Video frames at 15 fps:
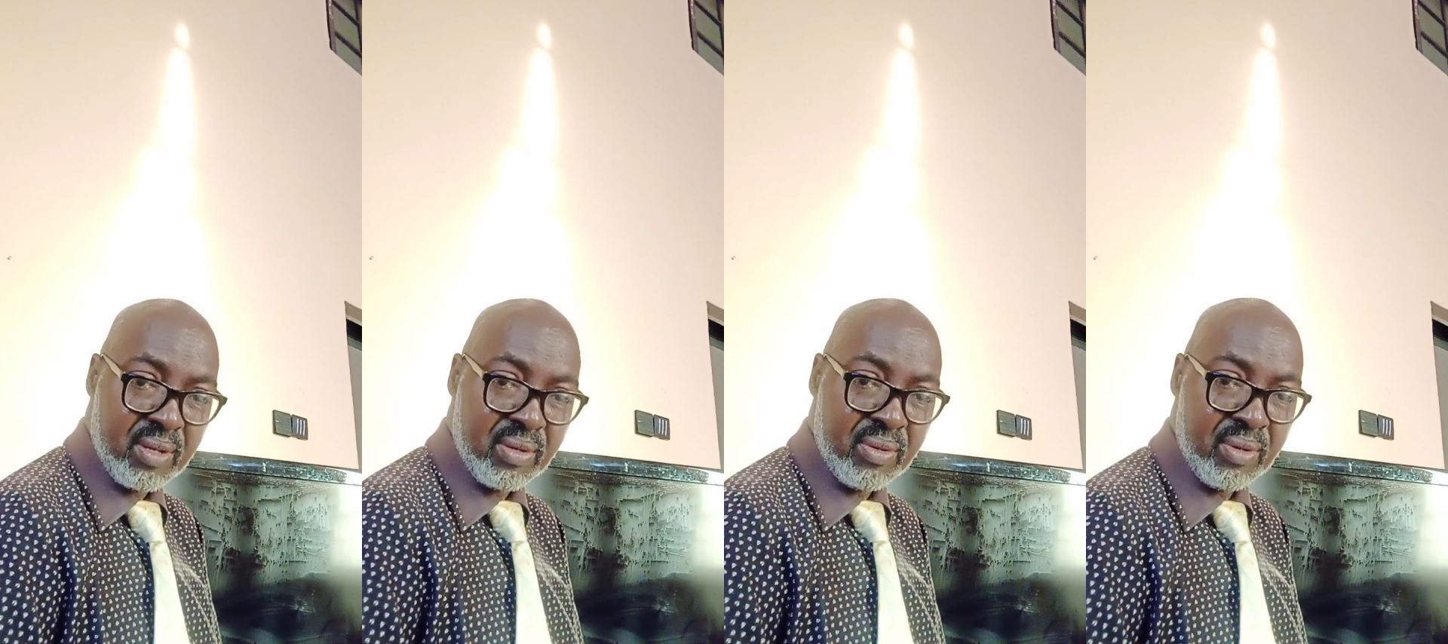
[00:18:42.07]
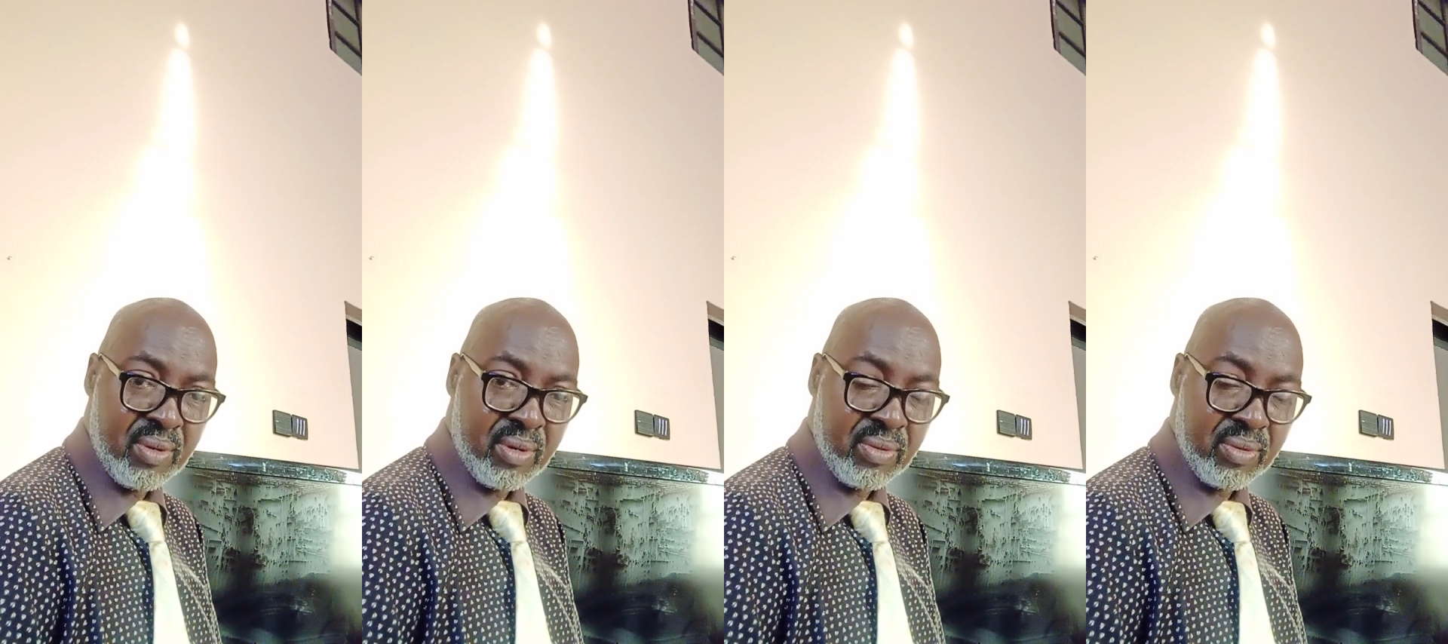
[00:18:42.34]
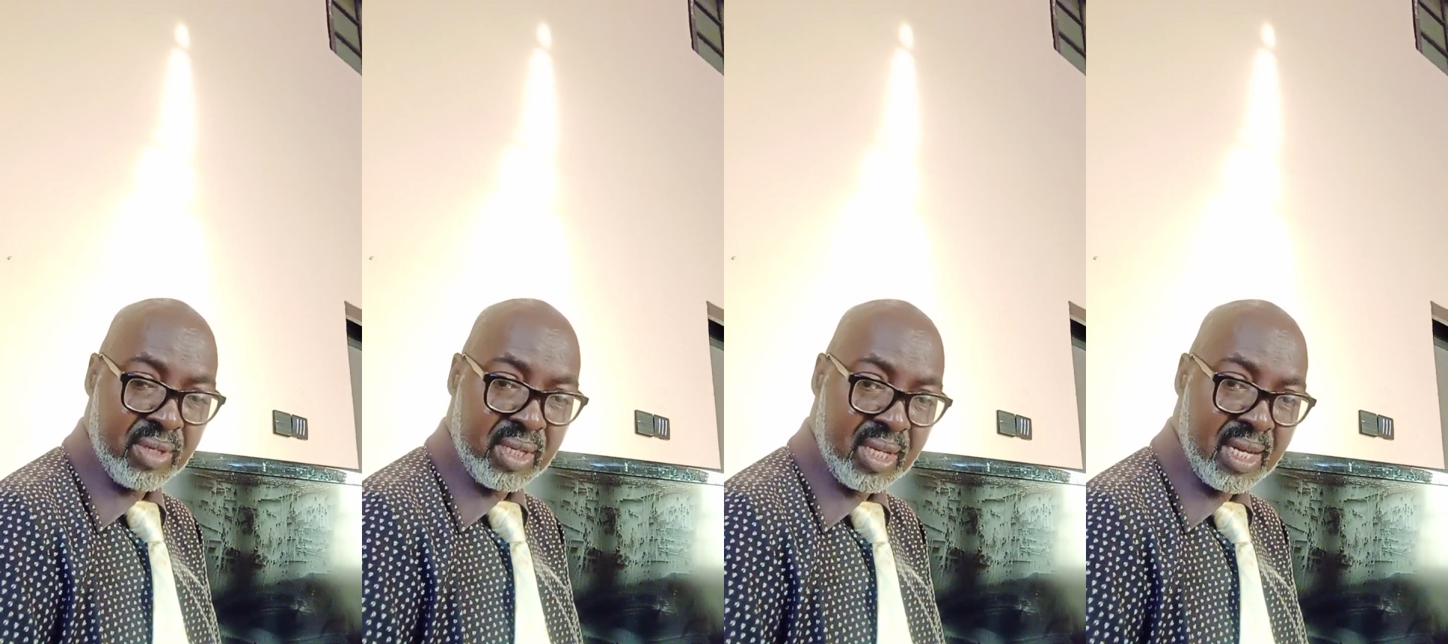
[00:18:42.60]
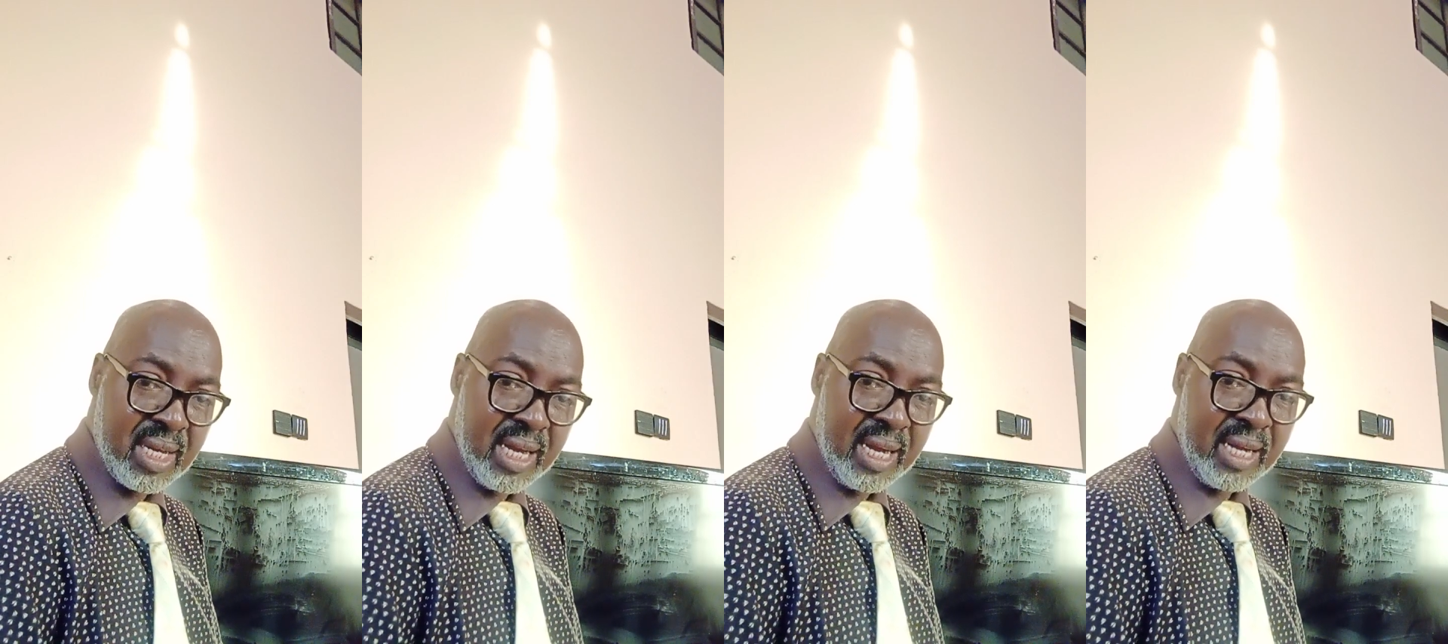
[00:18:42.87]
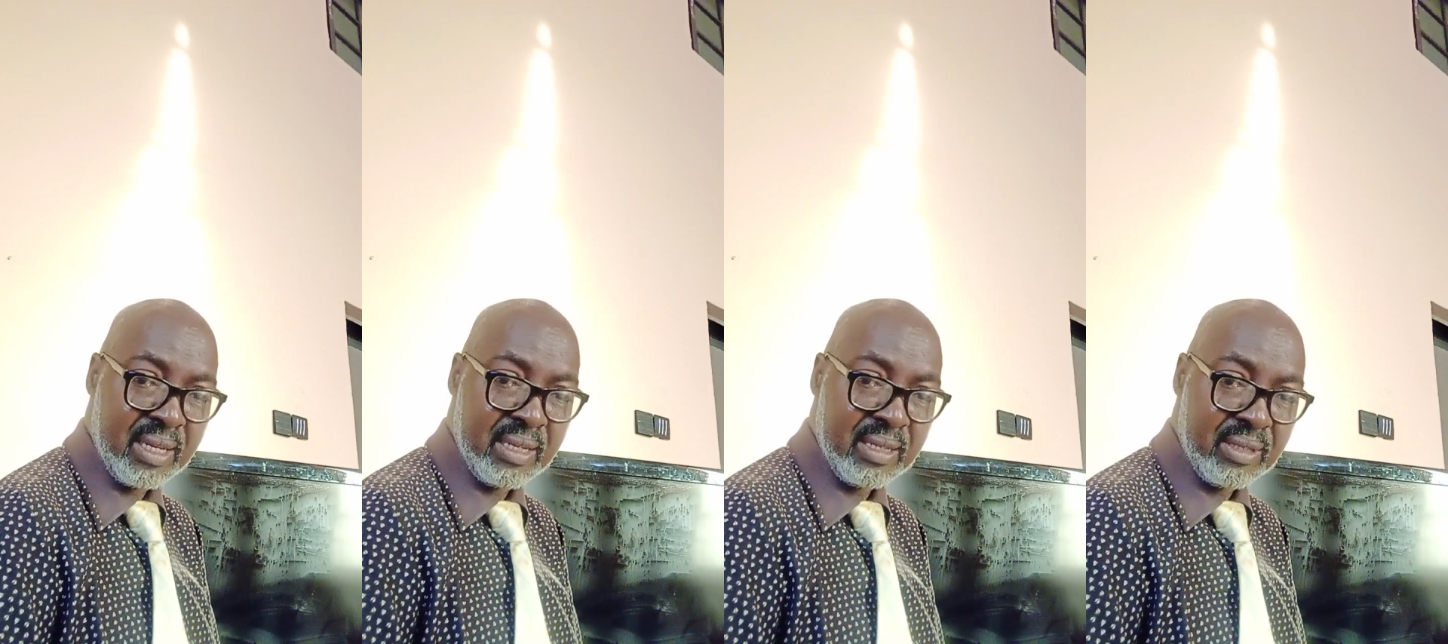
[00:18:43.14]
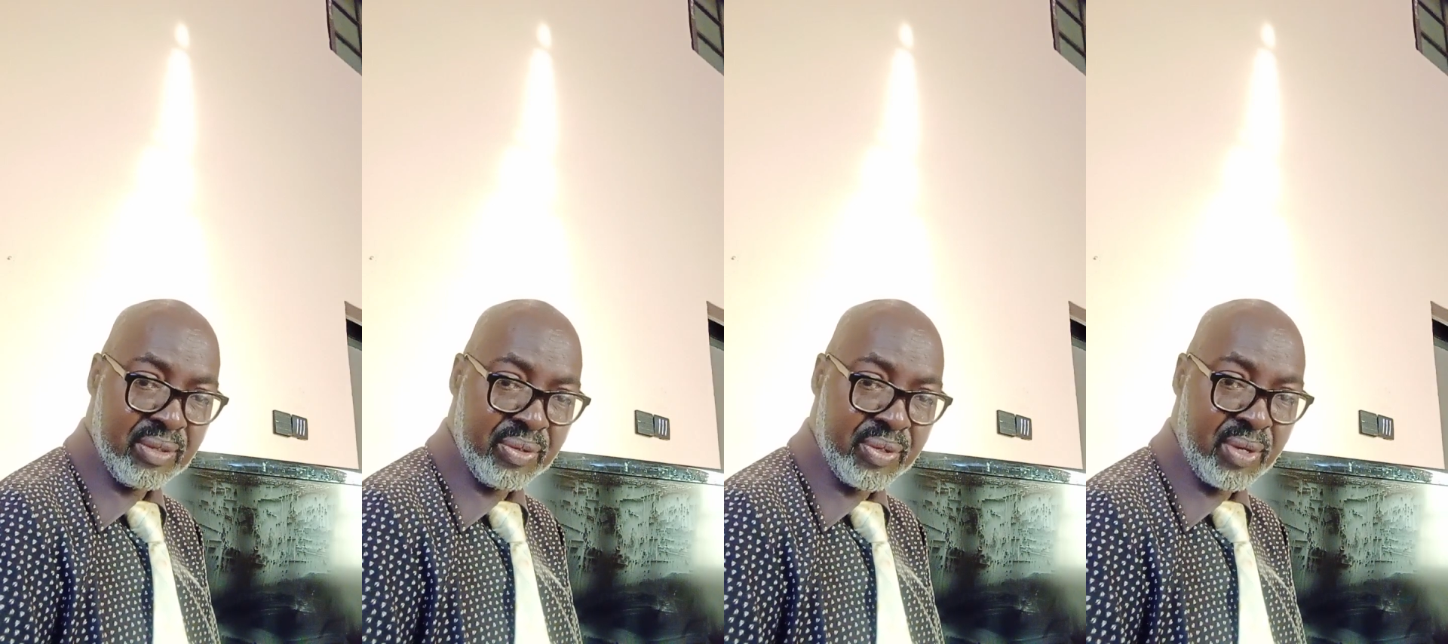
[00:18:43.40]
You take
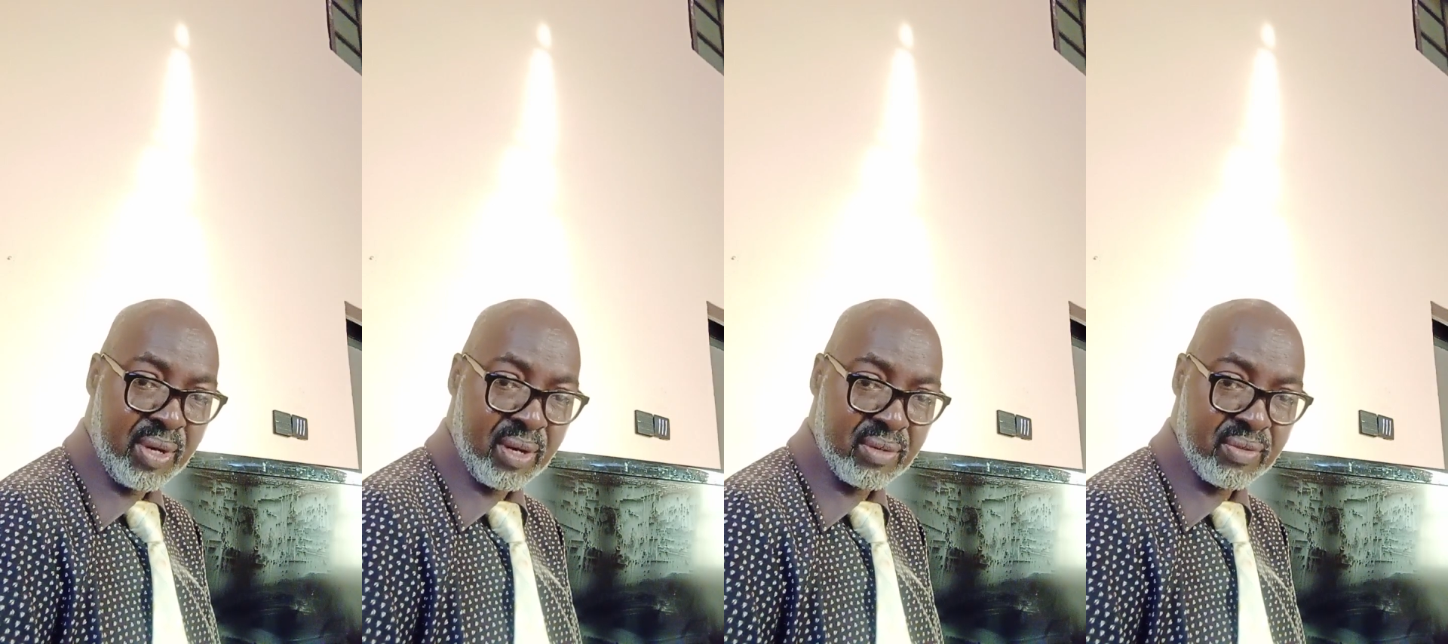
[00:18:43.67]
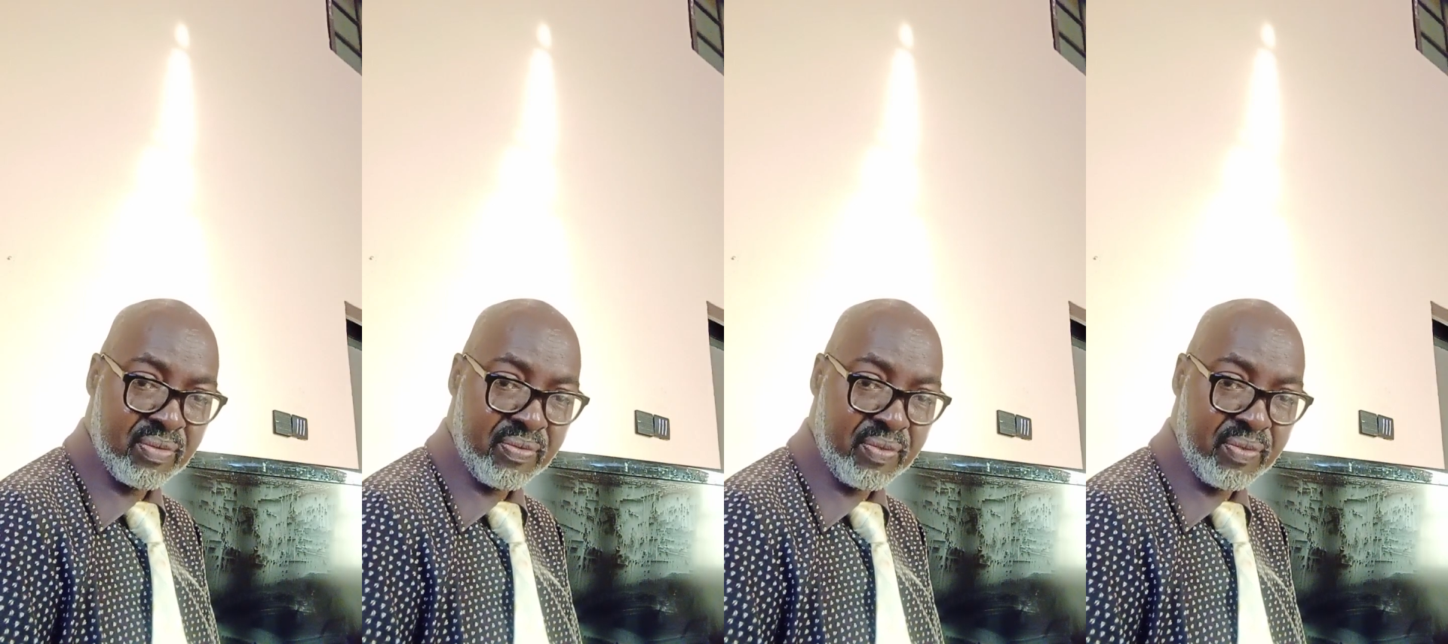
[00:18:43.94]
drugs